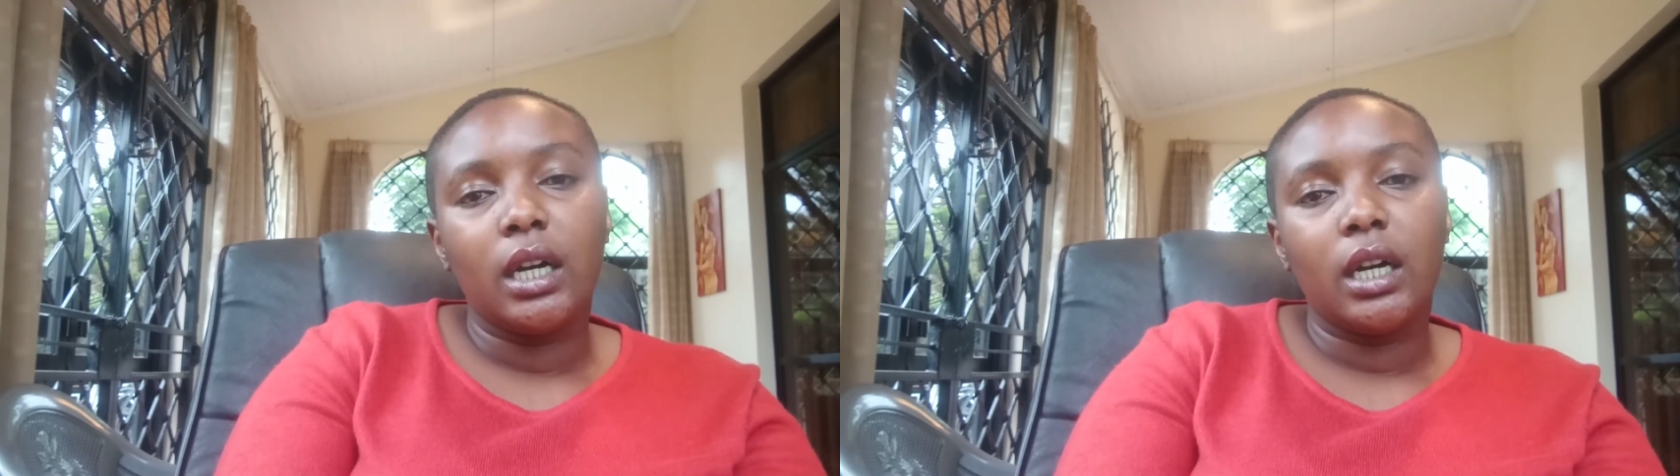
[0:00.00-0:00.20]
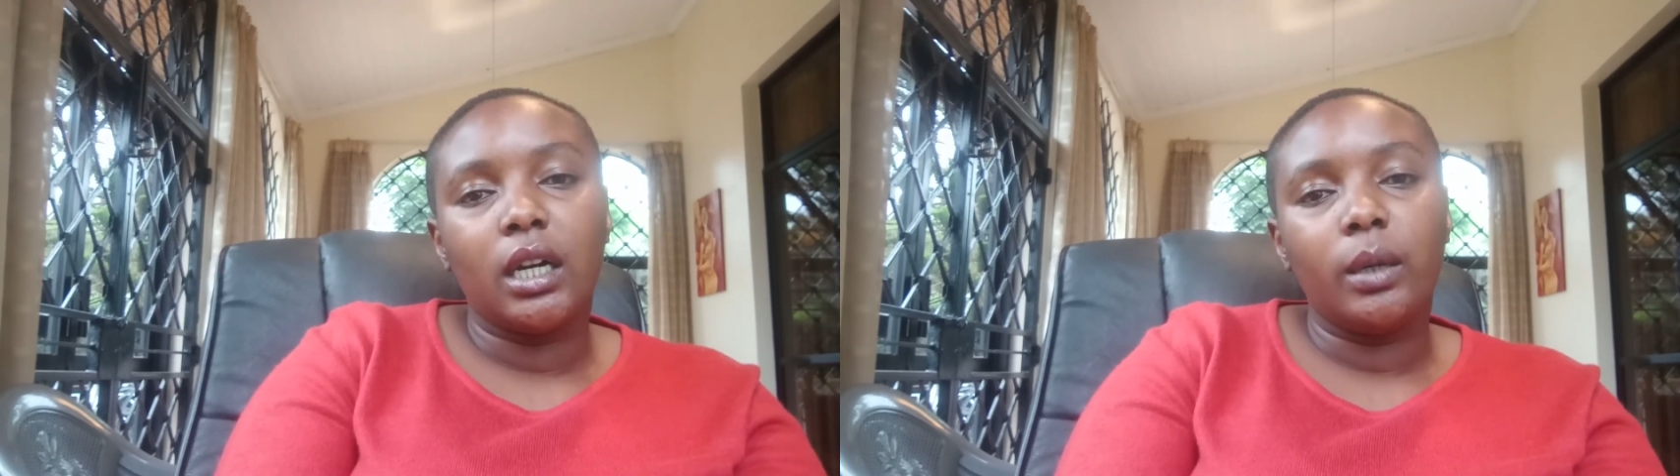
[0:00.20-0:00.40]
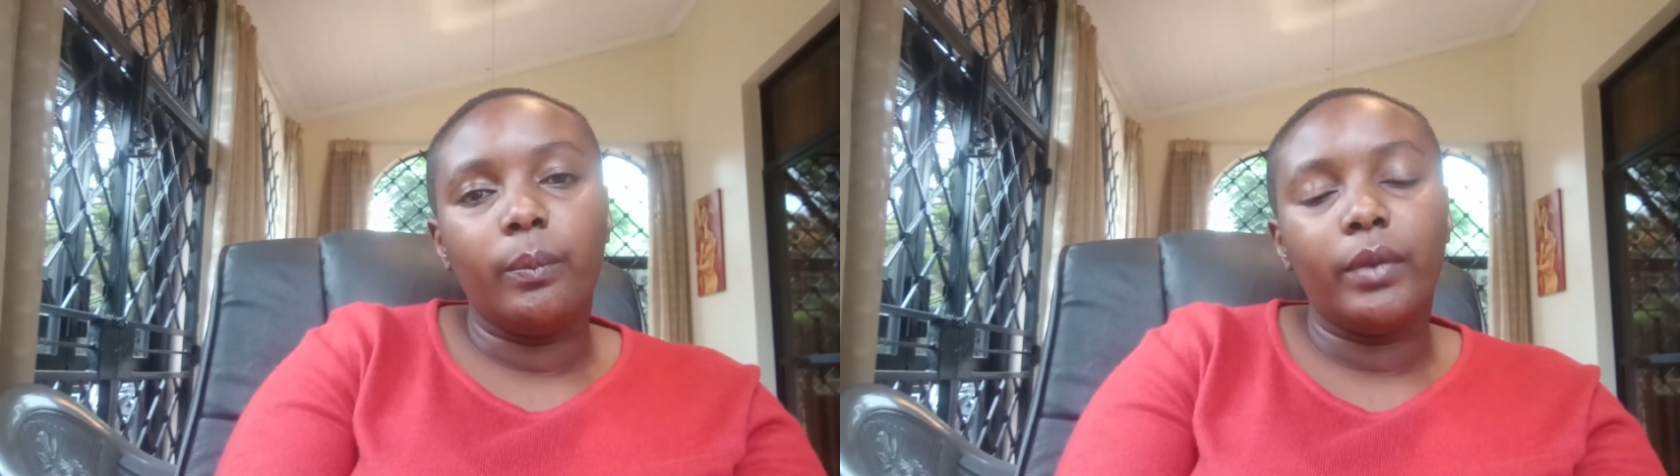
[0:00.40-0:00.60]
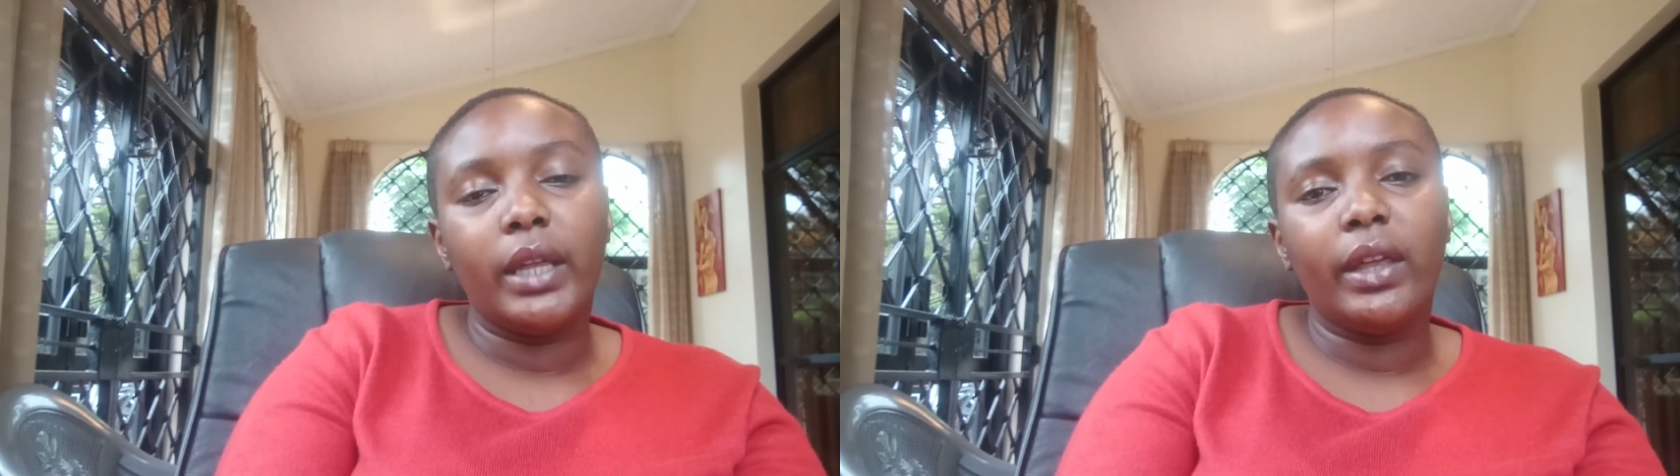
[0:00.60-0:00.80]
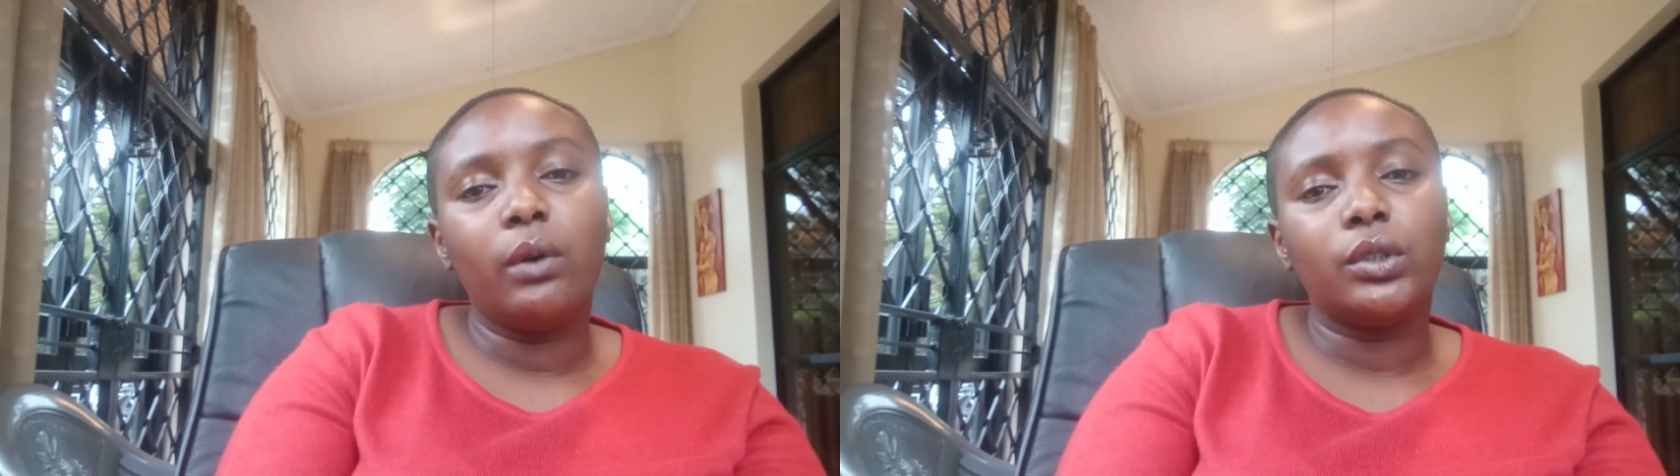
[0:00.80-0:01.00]
And
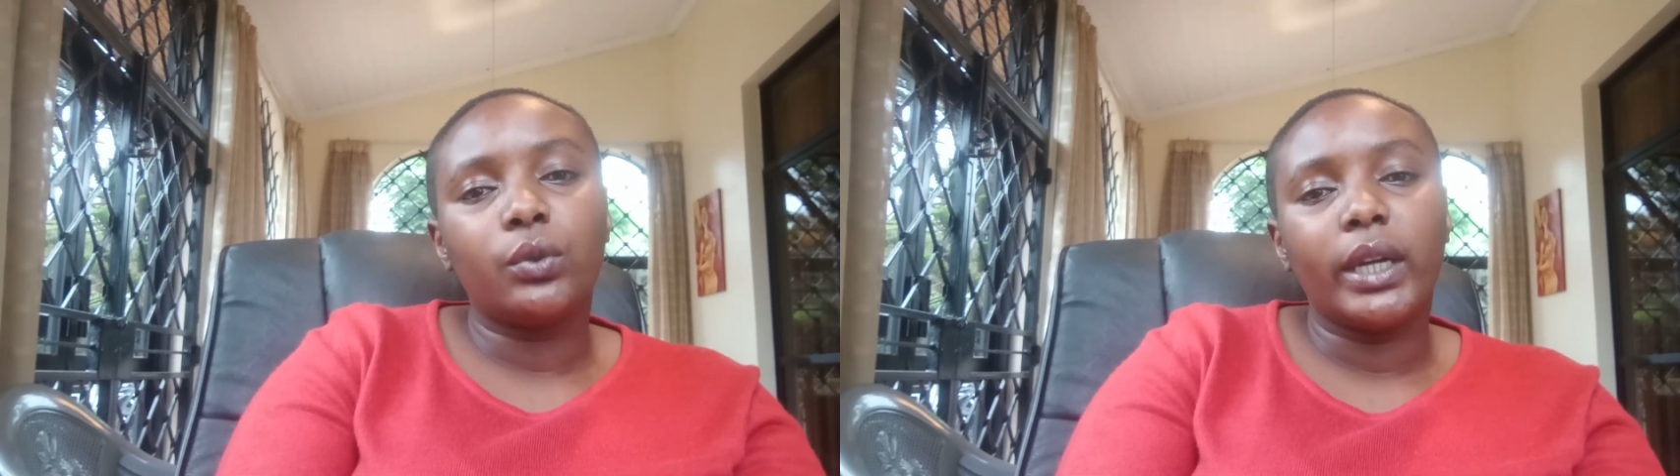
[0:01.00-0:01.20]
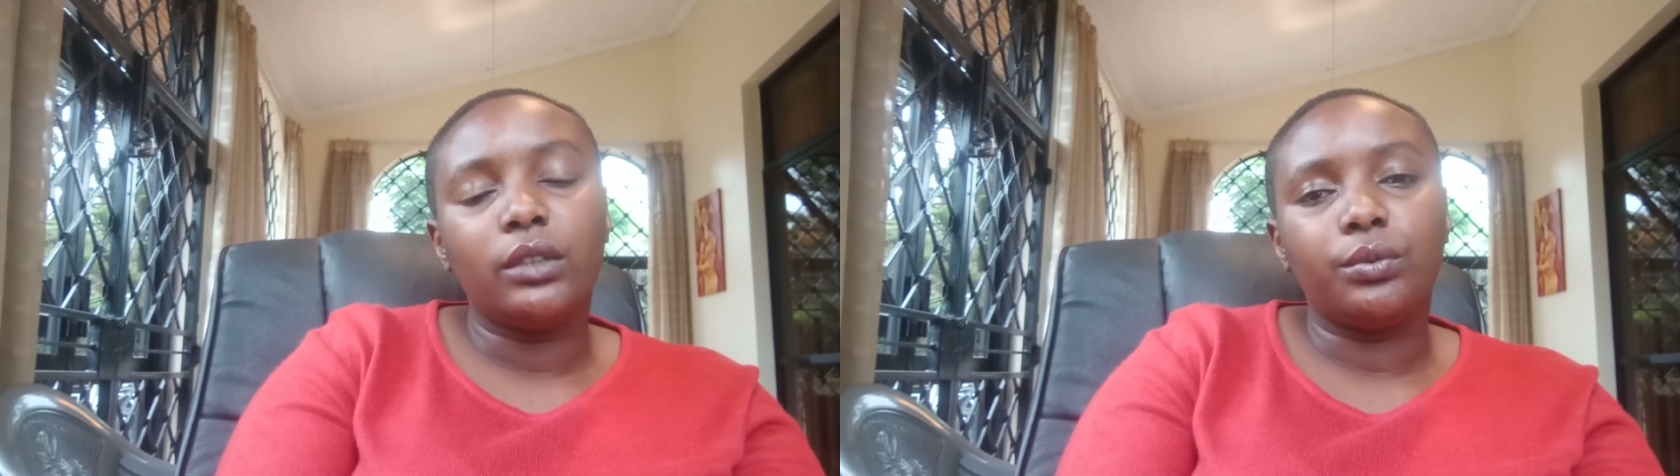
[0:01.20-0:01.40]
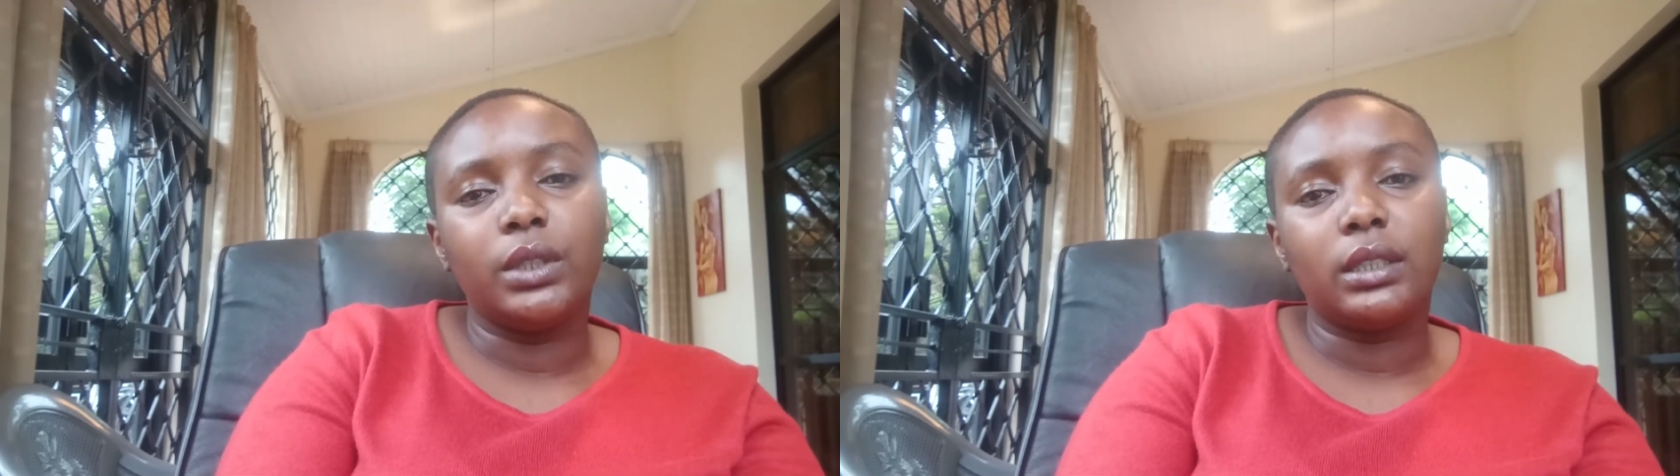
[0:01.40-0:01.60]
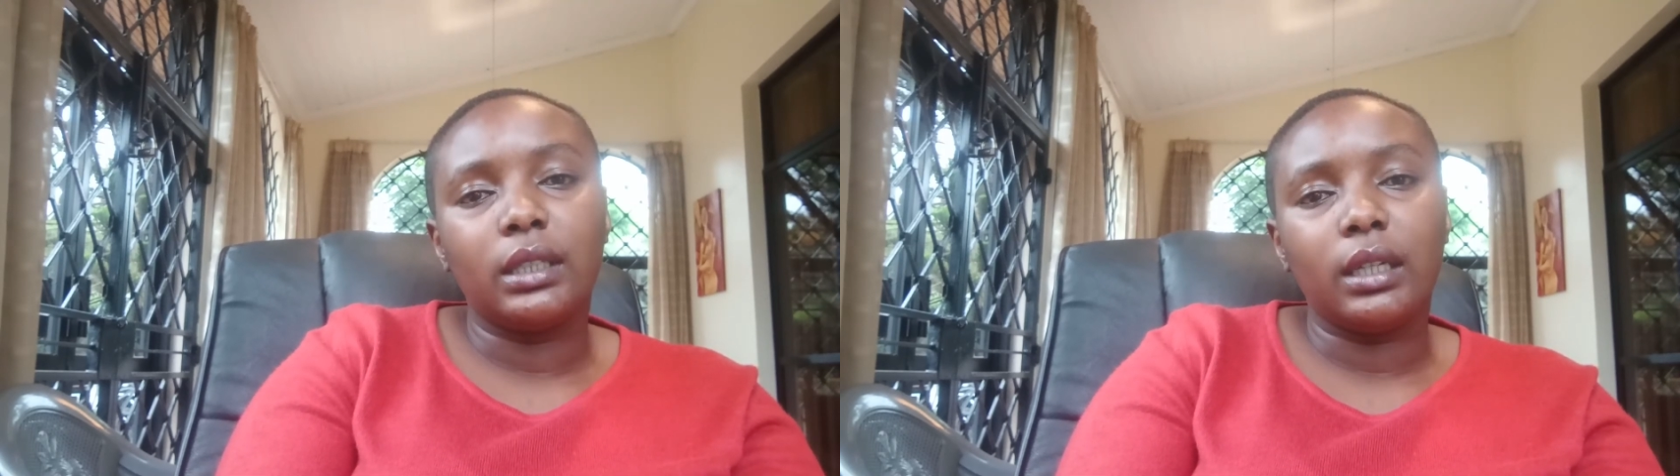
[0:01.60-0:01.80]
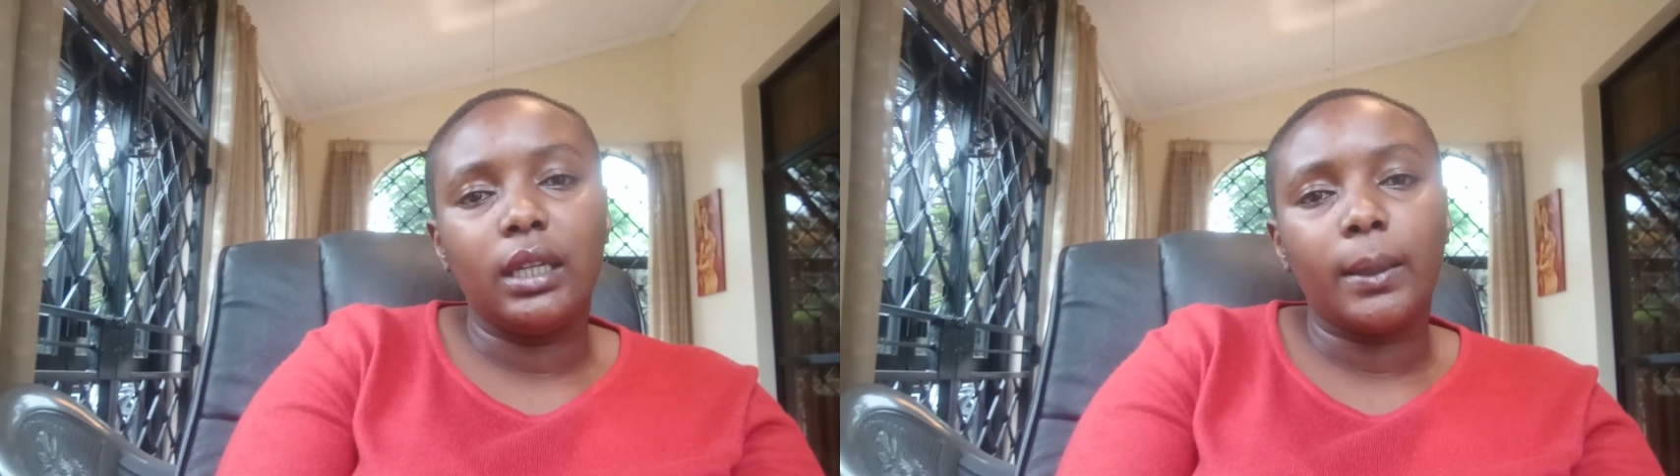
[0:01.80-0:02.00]
that was quite recently.